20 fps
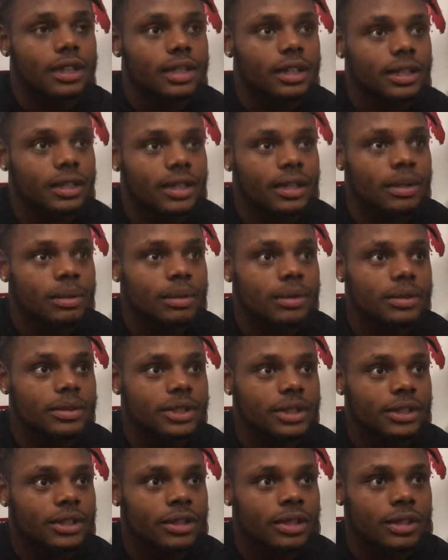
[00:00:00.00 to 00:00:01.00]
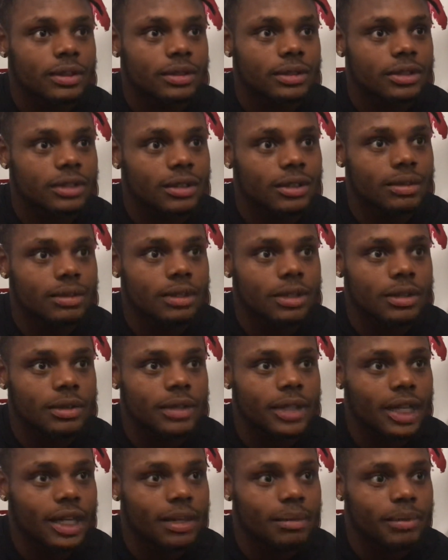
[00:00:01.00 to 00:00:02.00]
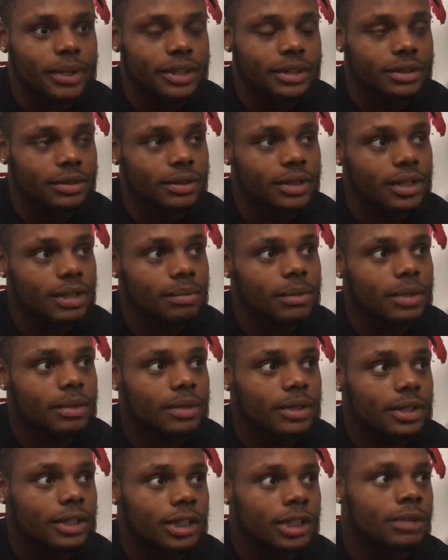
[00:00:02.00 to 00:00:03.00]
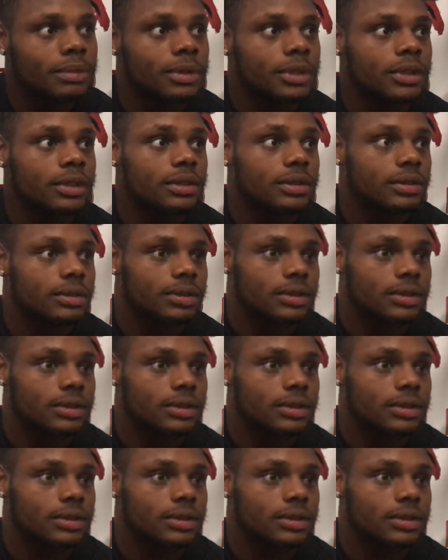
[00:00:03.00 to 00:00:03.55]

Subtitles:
Yeah, we was in dope, so we know we had to make sure we come out with a dub and dope.